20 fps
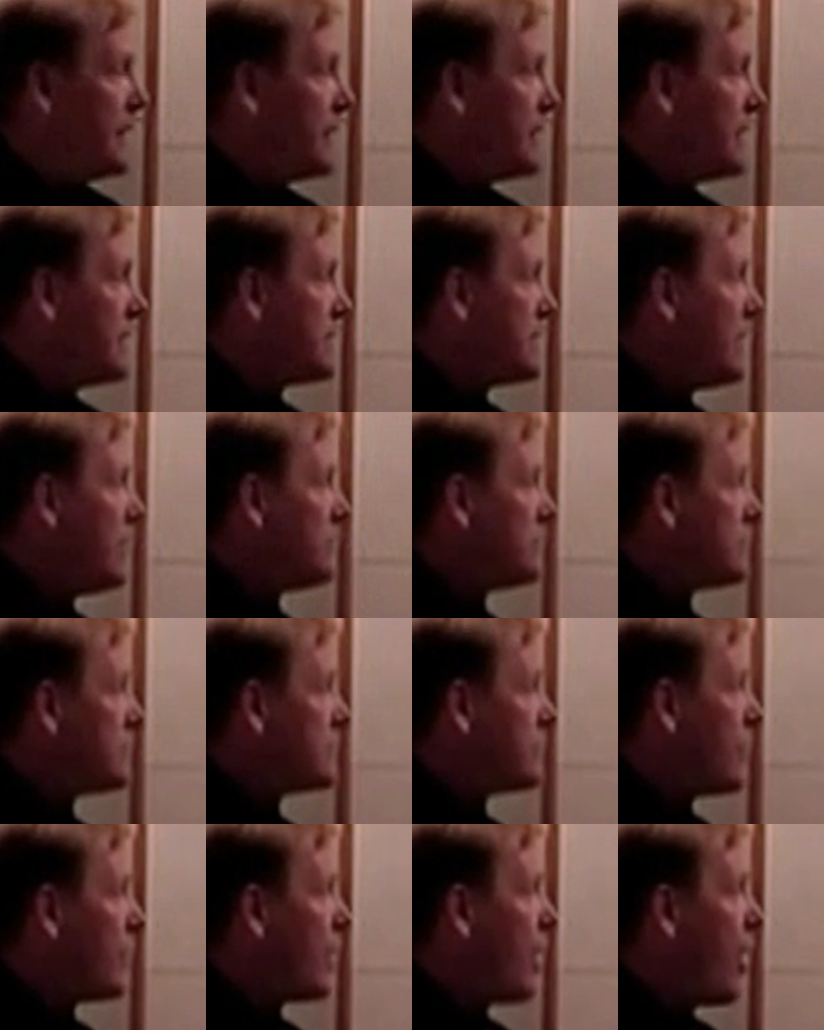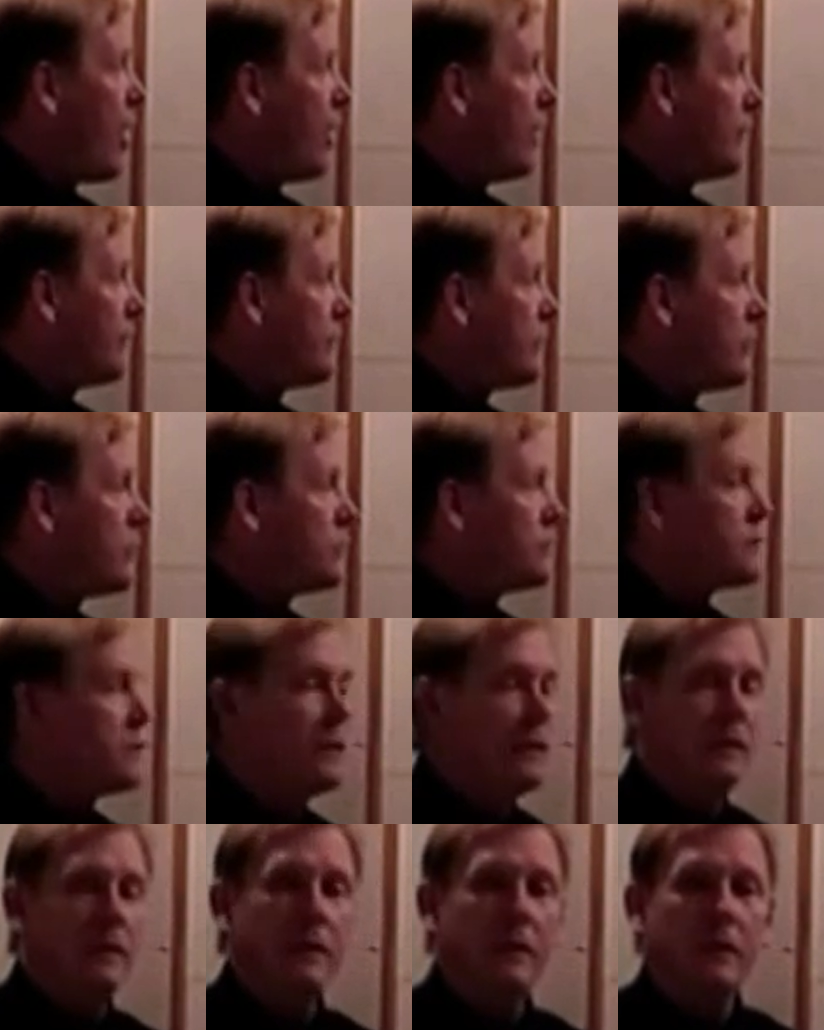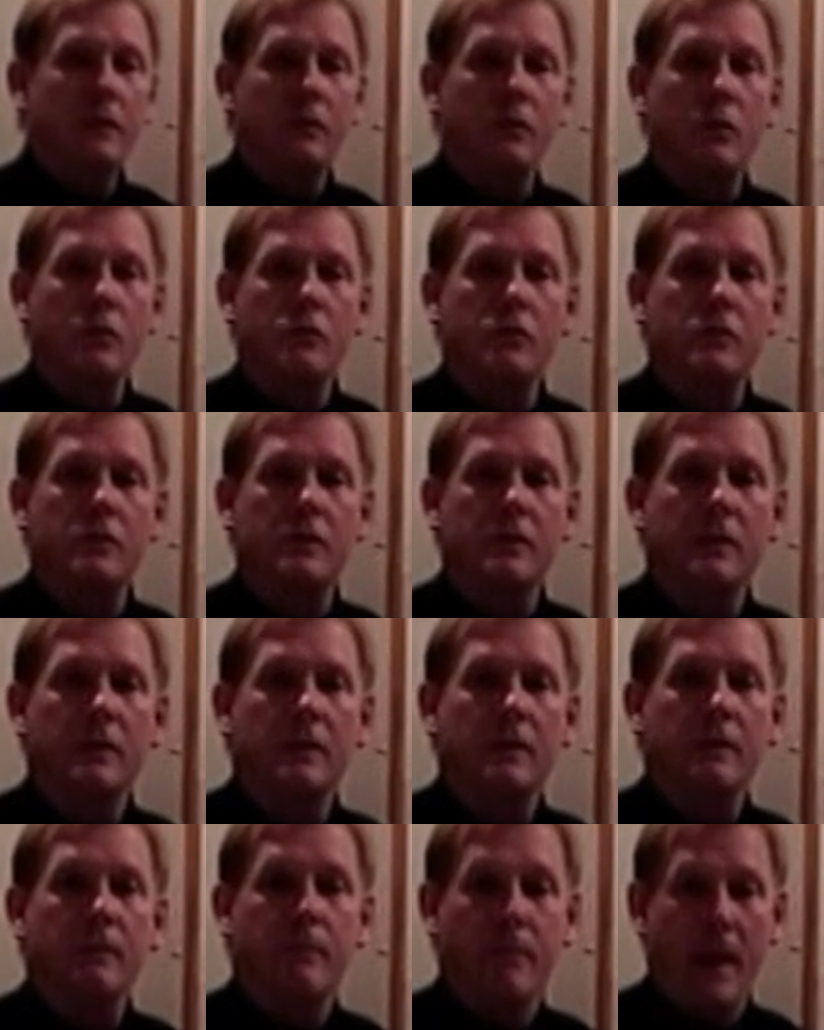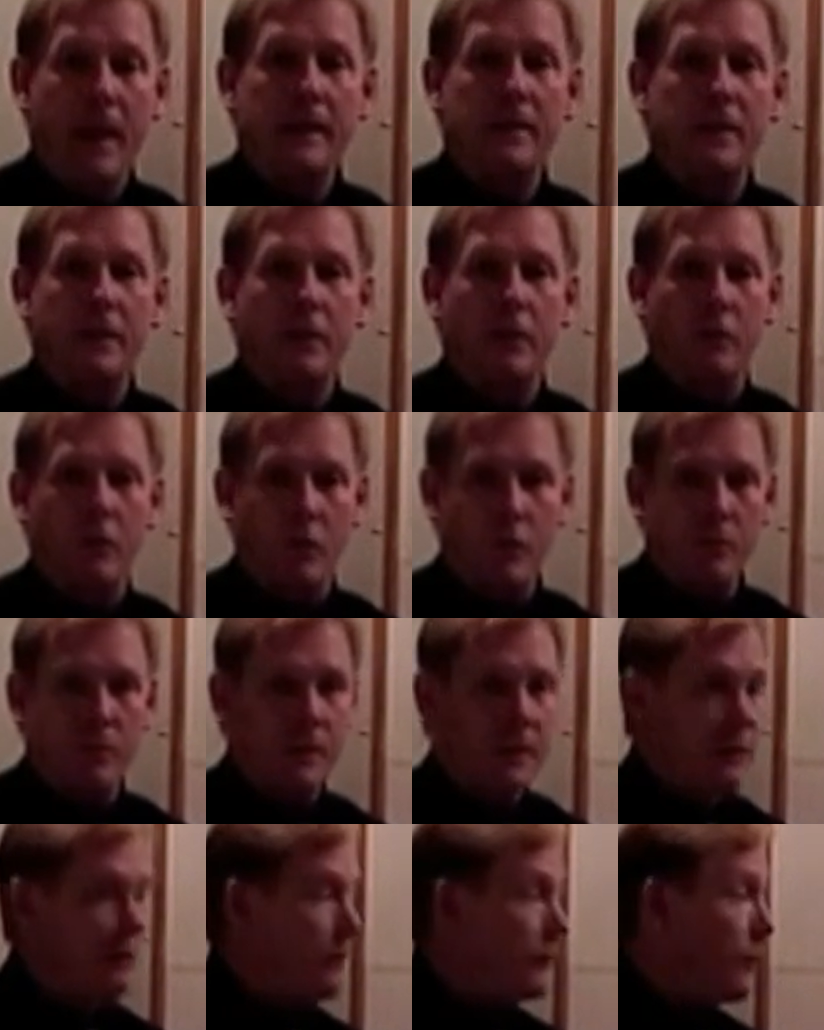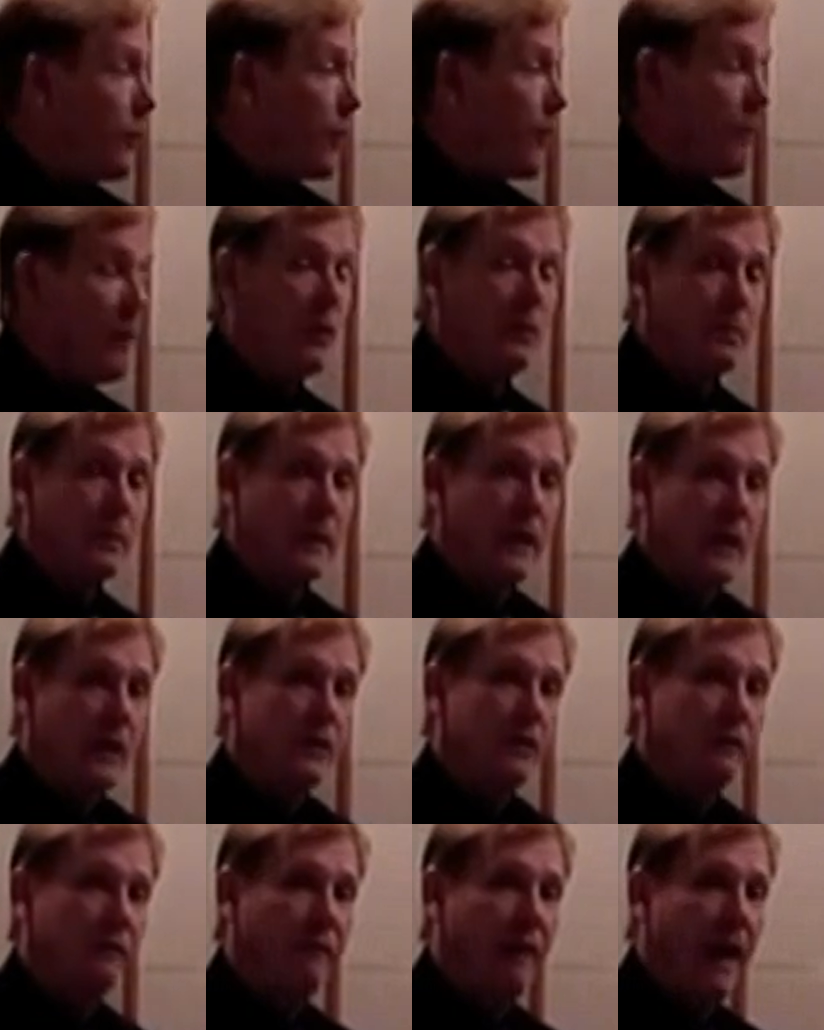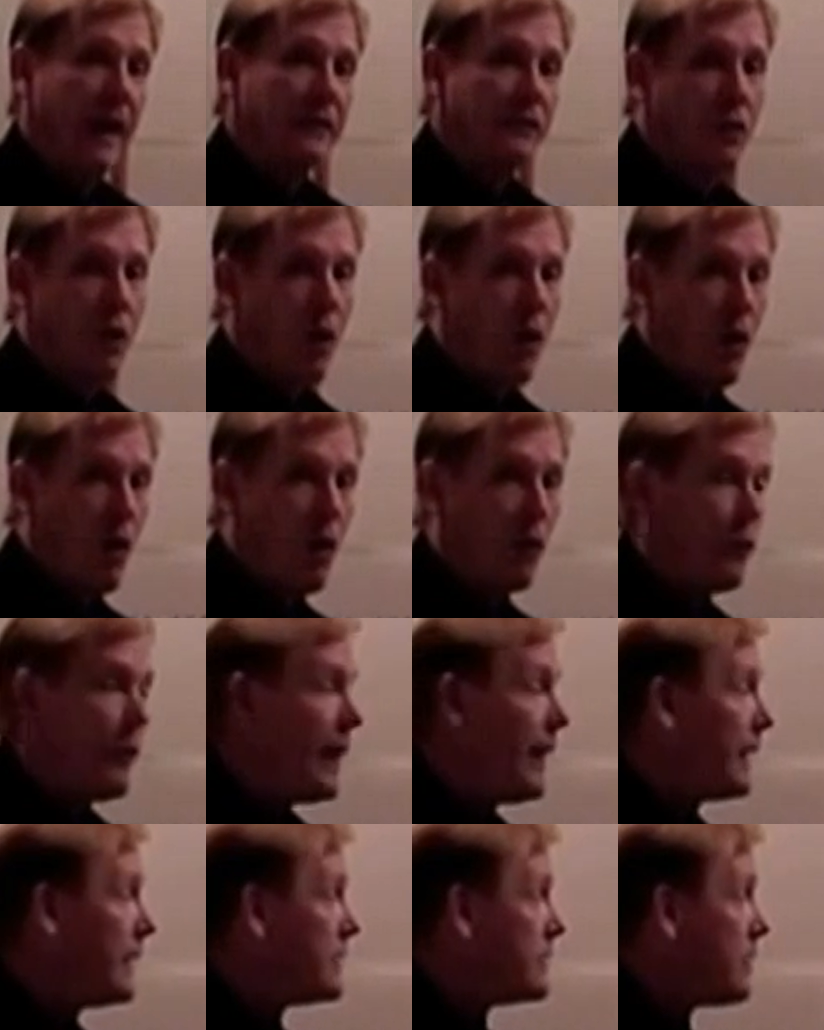that tells us what all of those basic groups or multiplication facts are already.